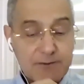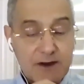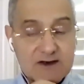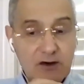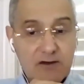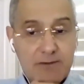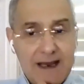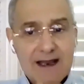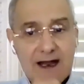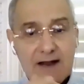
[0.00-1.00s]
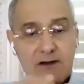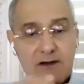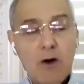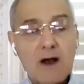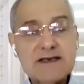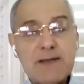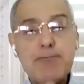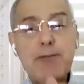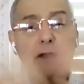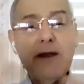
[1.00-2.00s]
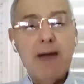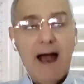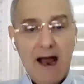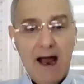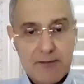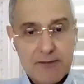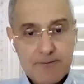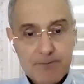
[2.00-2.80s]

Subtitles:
So it means that he was a polymath,